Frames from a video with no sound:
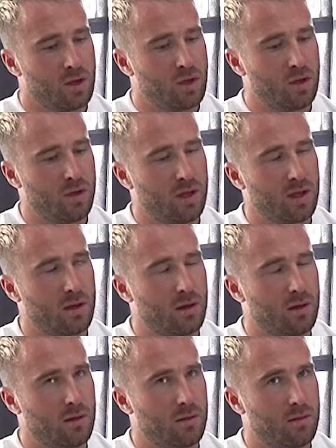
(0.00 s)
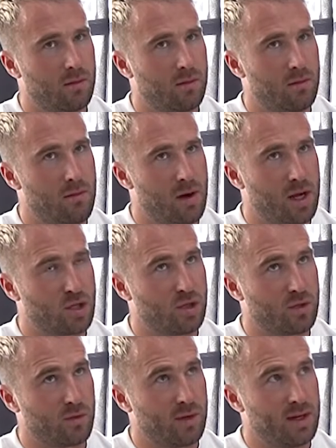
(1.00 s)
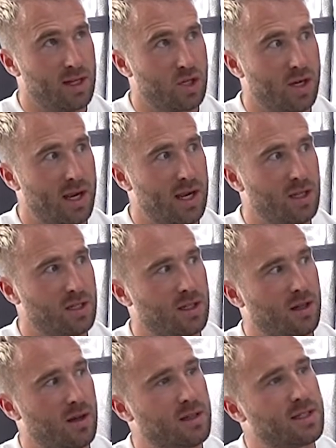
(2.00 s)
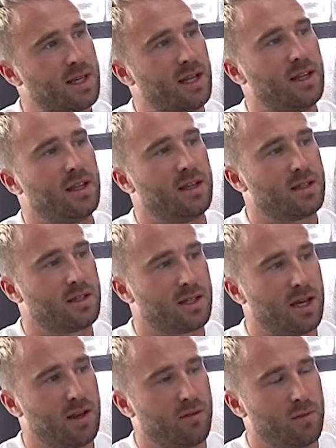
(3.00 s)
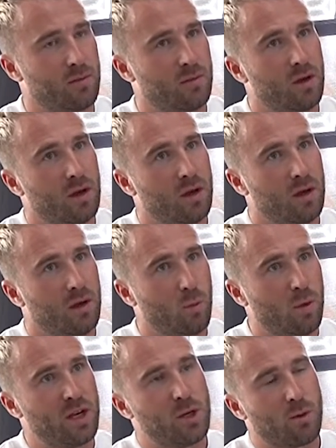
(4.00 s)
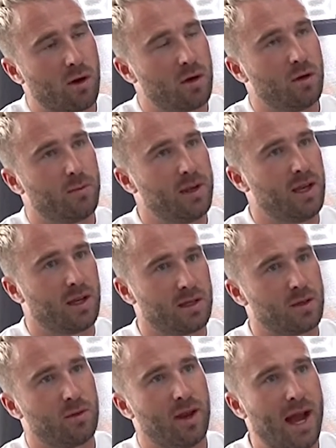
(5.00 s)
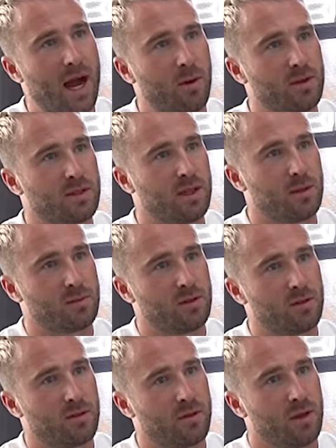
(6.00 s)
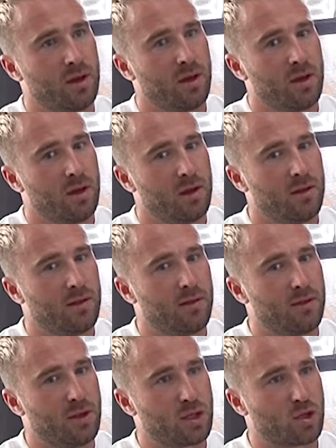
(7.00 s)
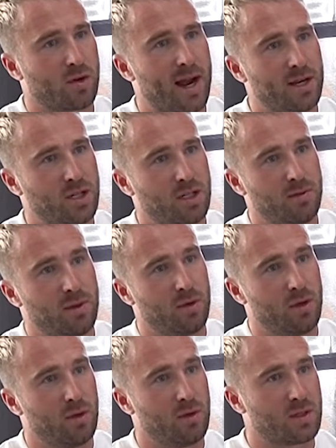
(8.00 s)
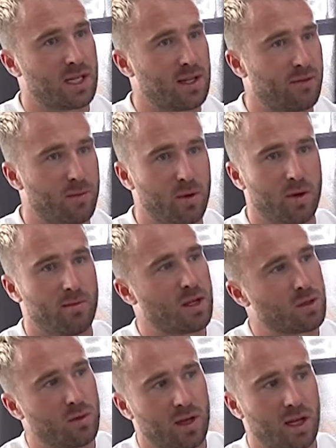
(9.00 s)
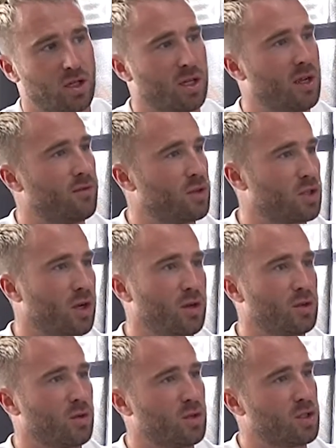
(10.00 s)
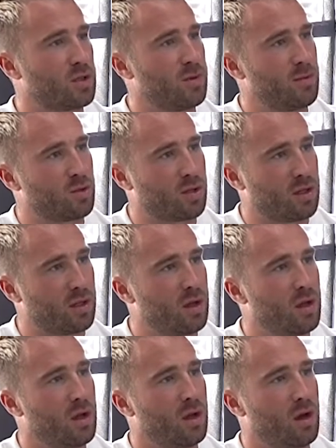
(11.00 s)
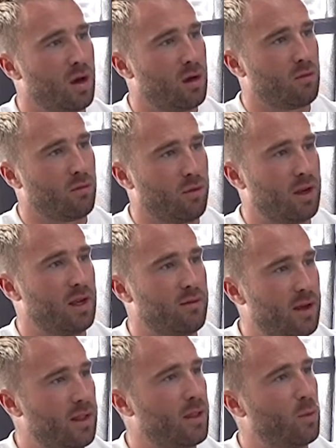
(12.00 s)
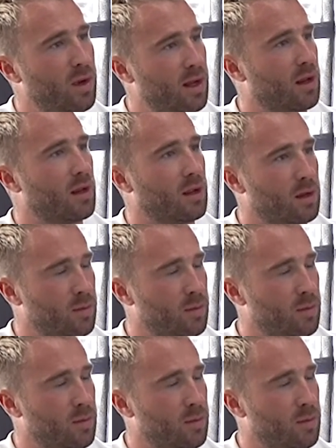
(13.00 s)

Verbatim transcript: Do you think much has really changed in the last 10 years and say from when you were at your peak until now in terms of the strategies people use, say for building muscle, getting shape for shows, or it's just people trying to reinvent the wheel a little